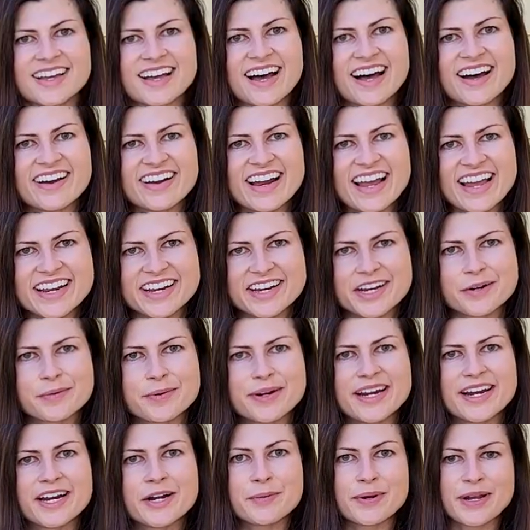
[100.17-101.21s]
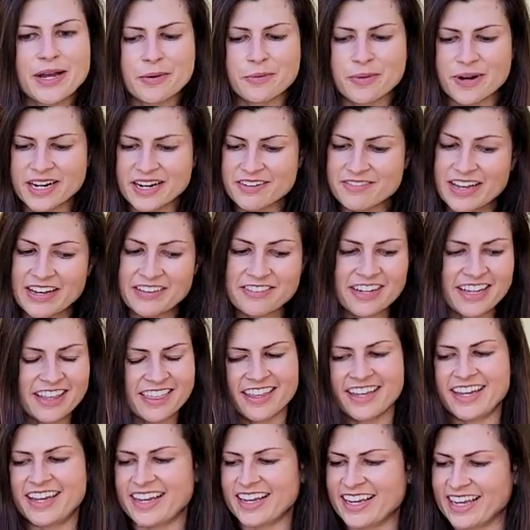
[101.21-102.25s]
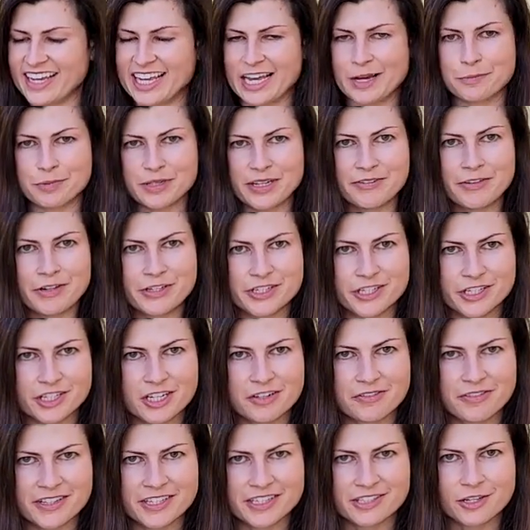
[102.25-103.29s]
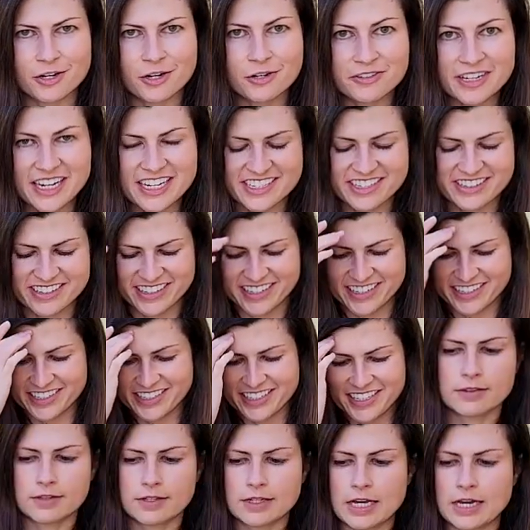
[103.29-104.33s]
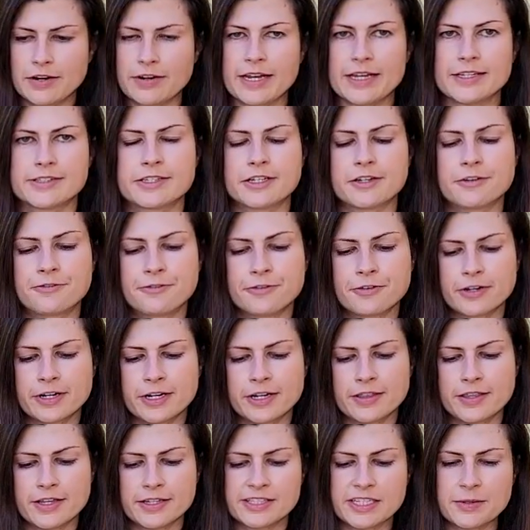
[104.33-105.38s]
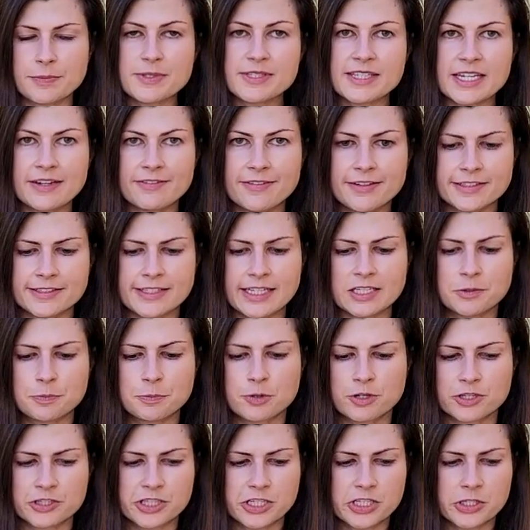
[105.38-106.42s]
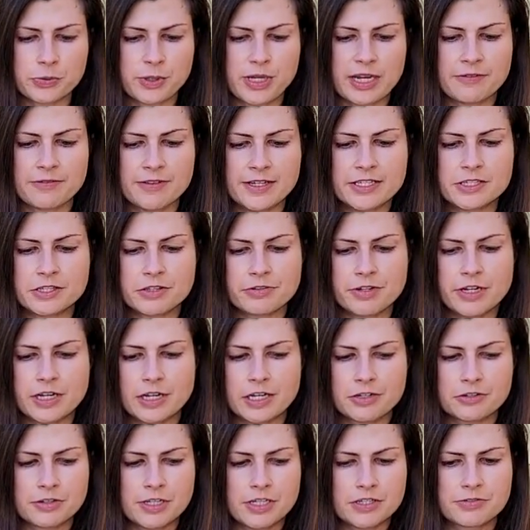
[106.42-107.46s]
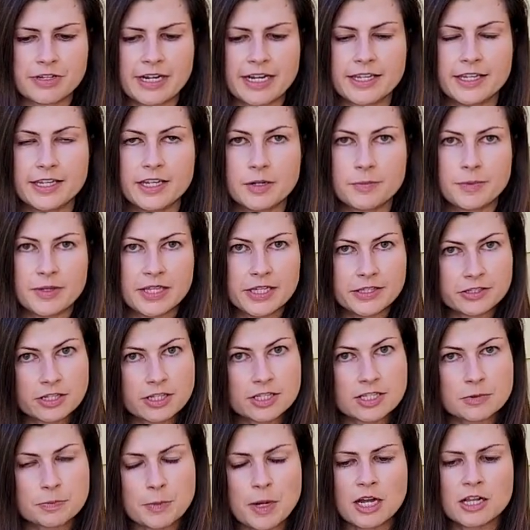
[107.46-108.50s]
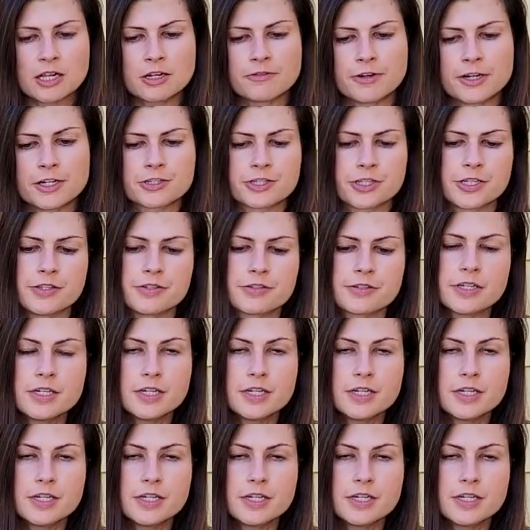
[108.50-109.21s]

All right, here we are. We got one of everything. I can't believe we took over this whole restaurant. All right, so for the sip and savor size portions, we have these three entrees right here, but these are the smaller versions.